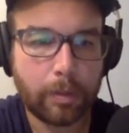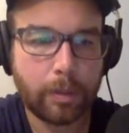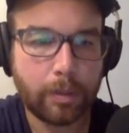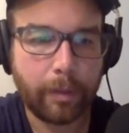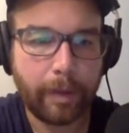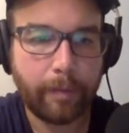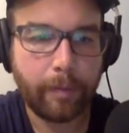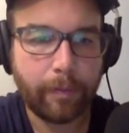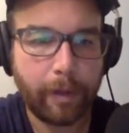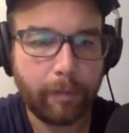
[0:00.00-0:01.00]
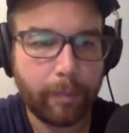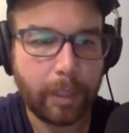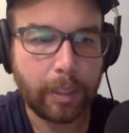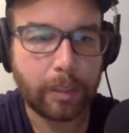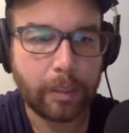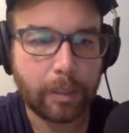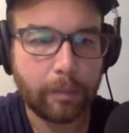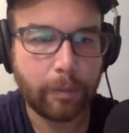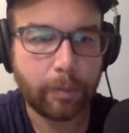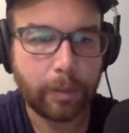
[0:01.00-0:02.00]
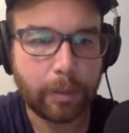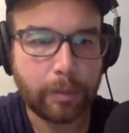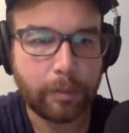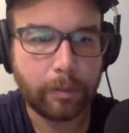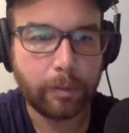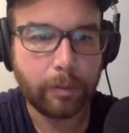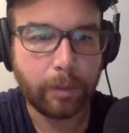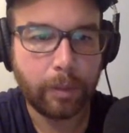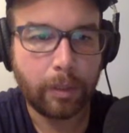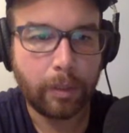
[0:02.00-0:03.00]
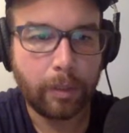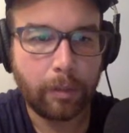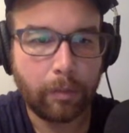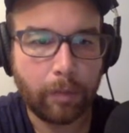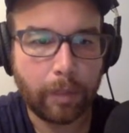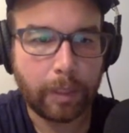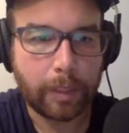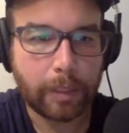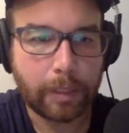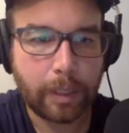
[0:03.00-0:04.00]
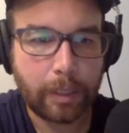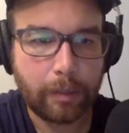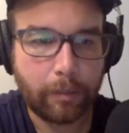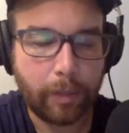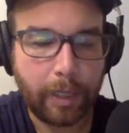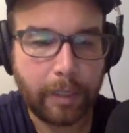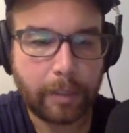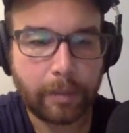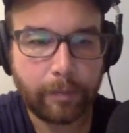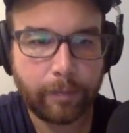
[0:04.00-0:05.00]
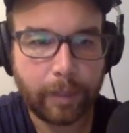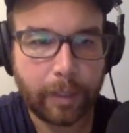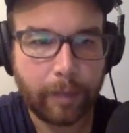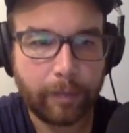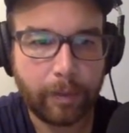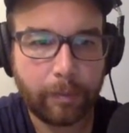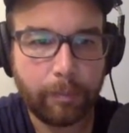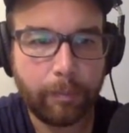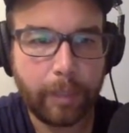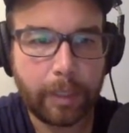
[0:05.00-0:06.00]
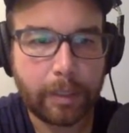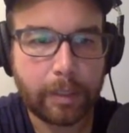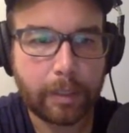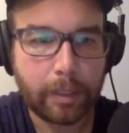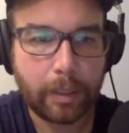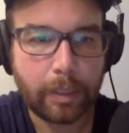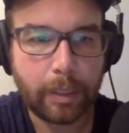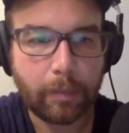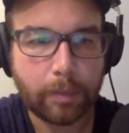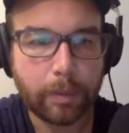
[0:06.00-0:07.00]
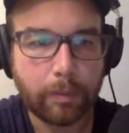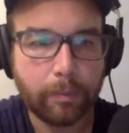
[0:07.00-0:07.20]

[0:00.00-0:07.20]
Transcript: So every five minutes, I'm going to run this. I do rate five minutes, and that will